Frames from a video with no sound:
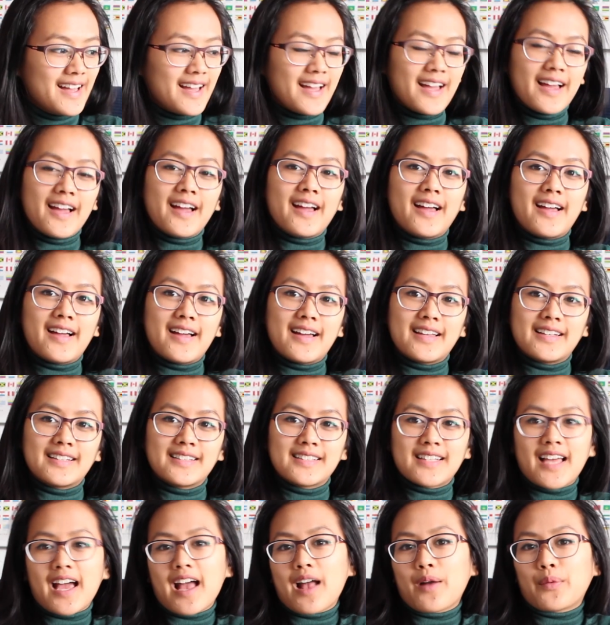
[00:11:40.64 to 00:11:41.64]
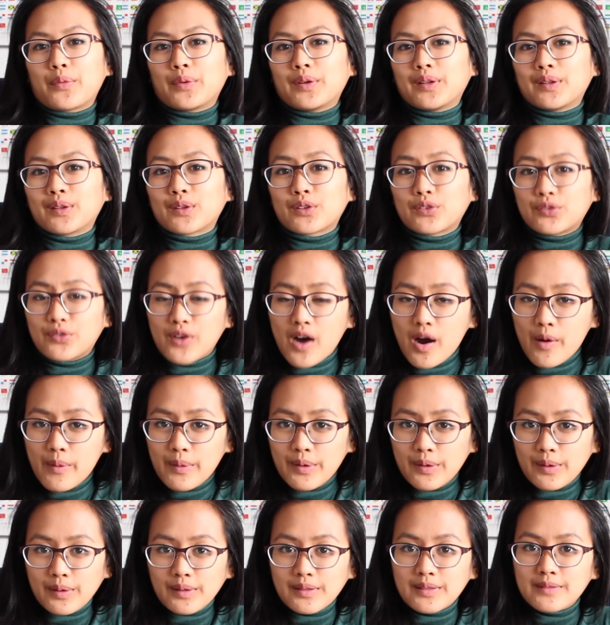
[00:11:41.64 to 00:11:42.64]
And I will look
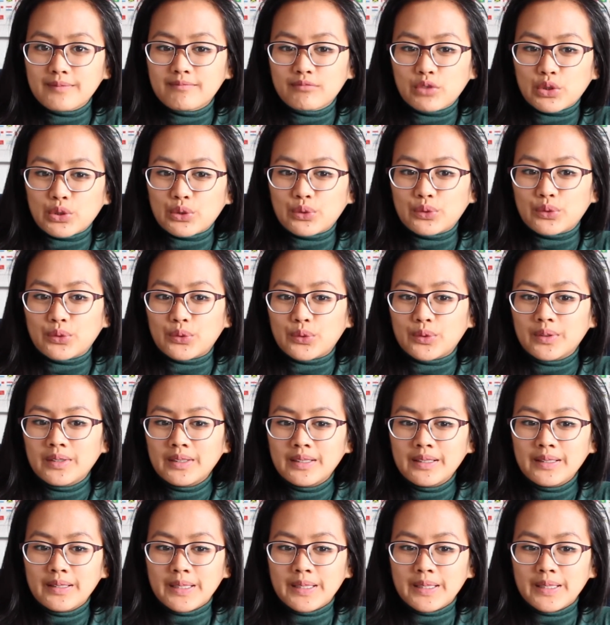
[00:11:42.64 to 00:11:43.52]
forward to